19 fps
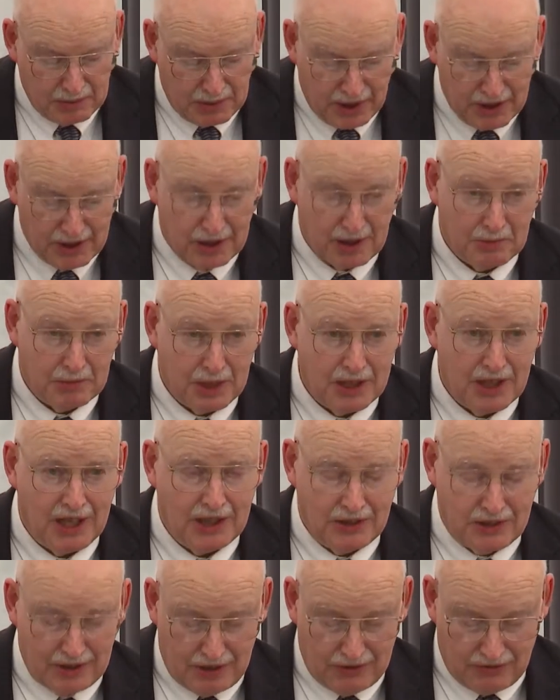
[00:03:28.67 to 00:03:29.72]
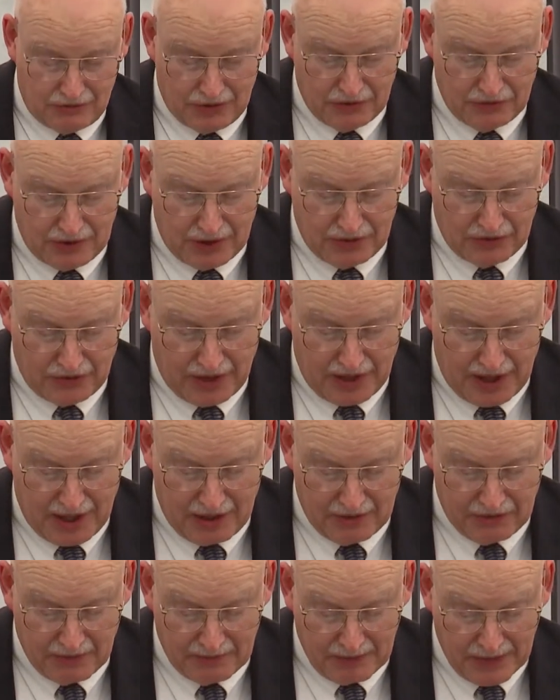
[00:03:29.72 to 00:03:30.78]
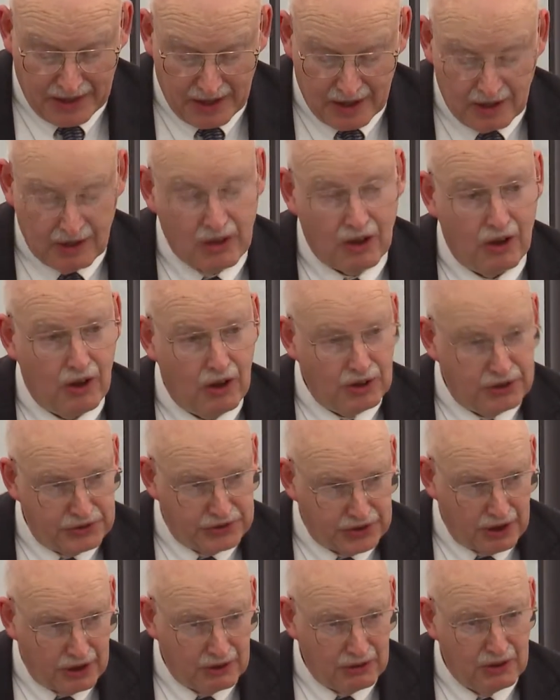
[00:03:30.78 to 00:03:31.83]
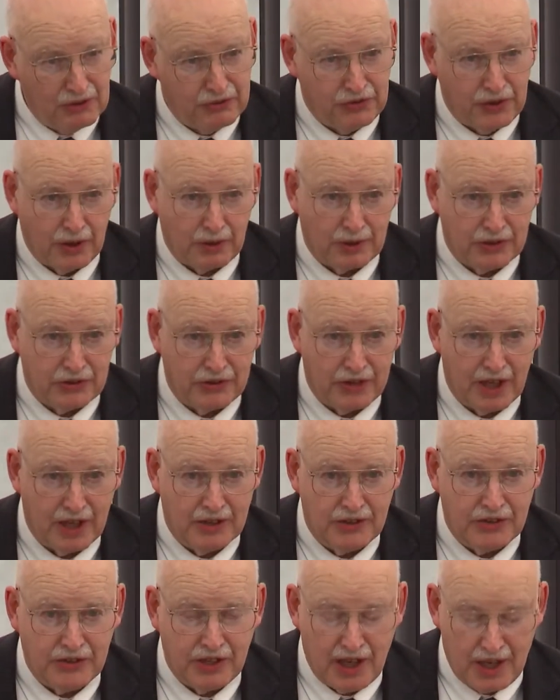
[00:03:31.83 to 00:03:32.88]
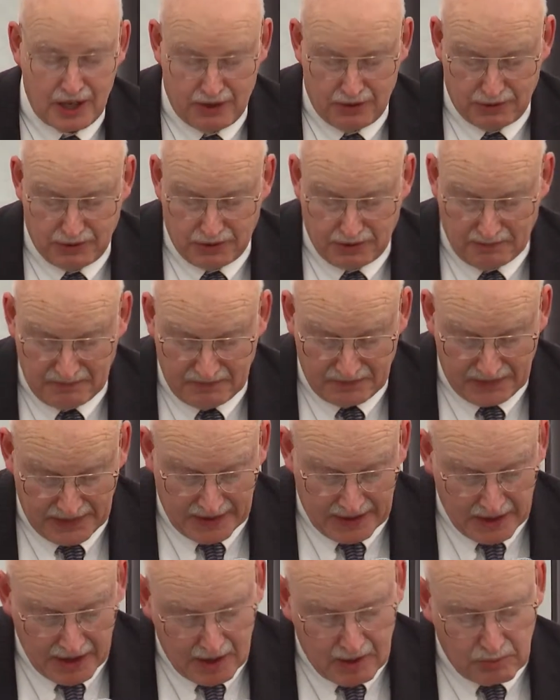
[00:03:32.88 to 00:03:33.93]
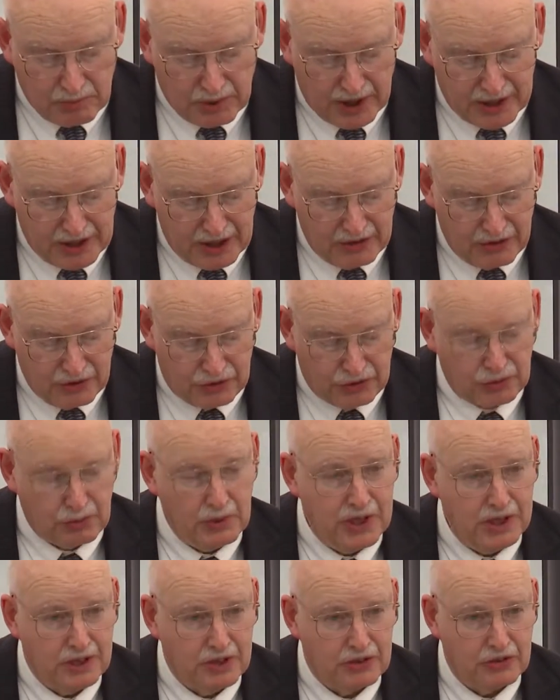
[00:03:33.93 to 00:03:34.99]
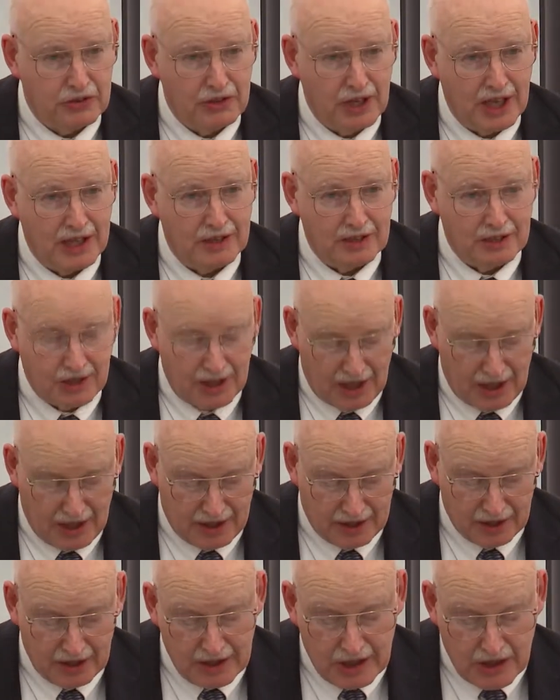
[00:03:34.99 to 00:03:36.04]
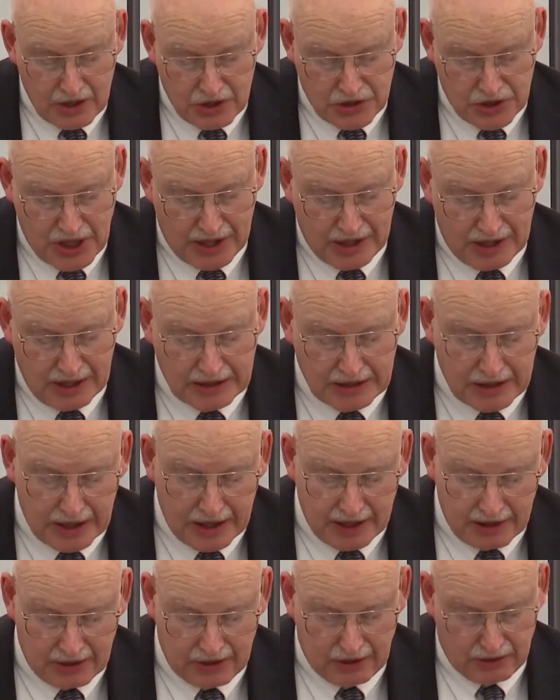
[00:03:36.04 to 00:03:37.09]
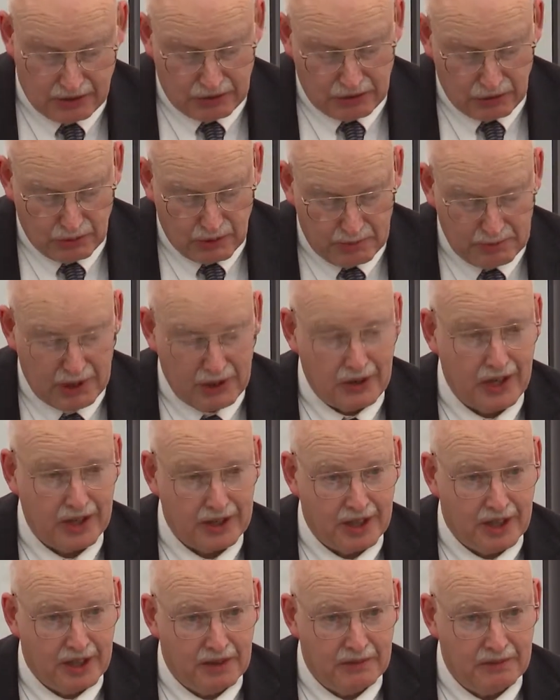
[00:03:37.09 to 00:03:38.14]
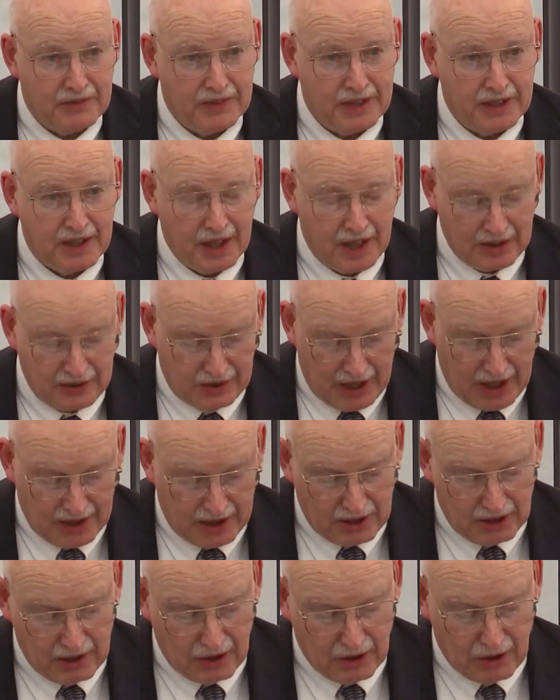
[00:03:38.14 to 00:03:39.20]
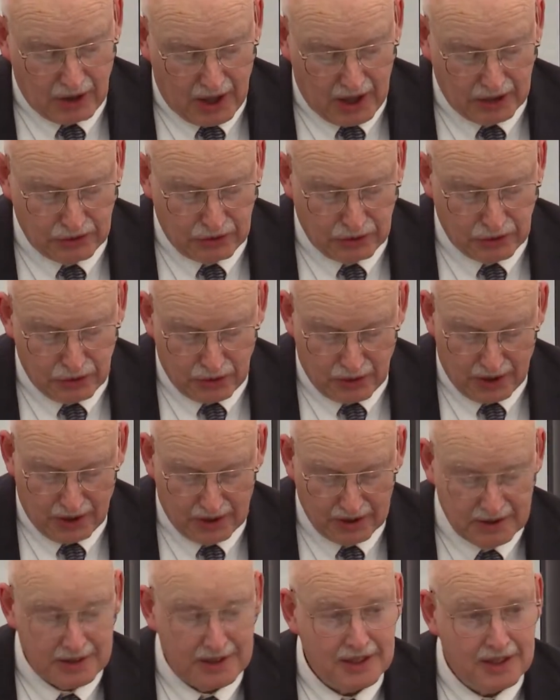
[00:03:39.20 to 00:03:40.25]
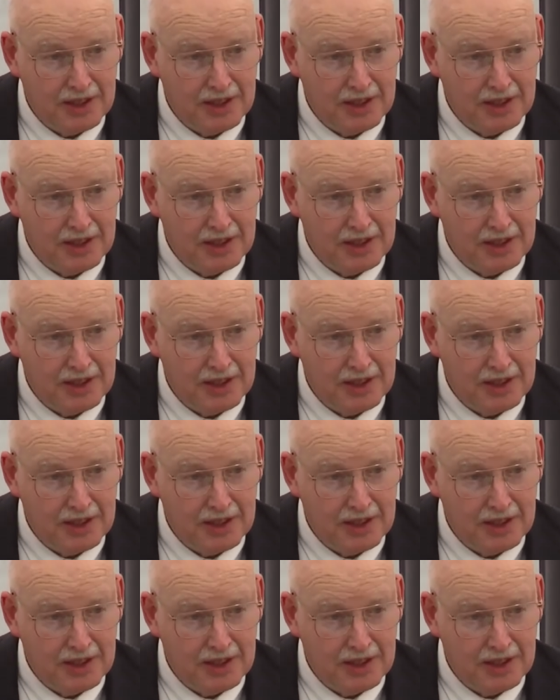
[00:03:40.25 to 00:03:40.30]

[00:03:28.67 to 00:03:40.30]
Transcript: Barnum in 1855, also focused on sound, bringing the Swedish nightingale Jenny Lind to America and taking her on tour,